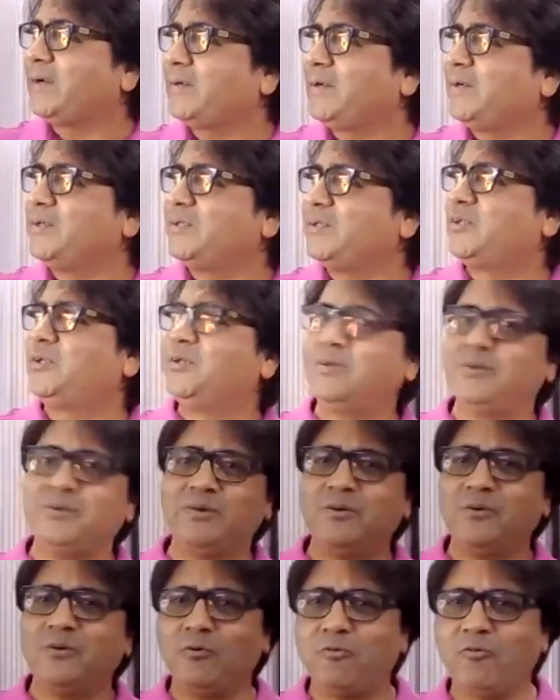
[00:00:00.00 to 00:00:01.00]

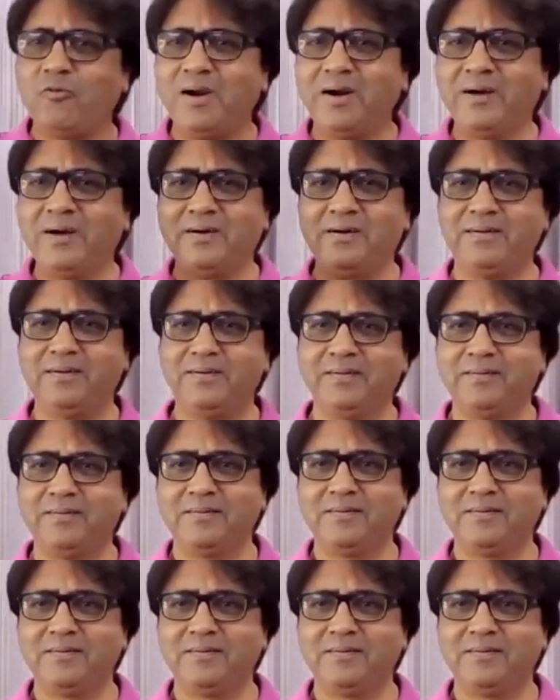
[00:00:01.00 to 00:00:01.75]
actors flirt.